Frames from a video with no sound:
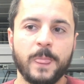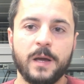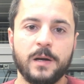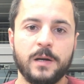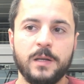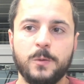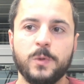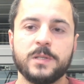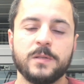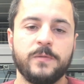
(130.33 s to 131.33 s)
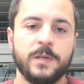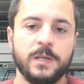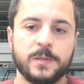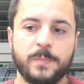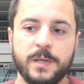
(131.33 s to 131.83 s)
It wasn't
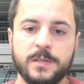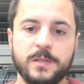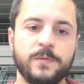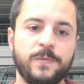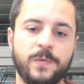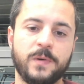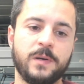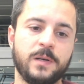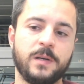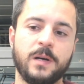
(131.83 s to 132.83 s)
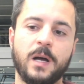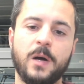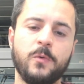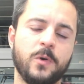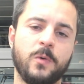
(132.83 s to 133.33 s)
very expensive.
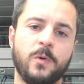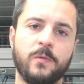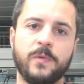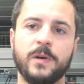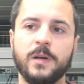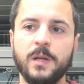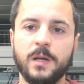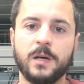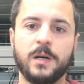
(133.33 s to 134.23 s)
I'll go over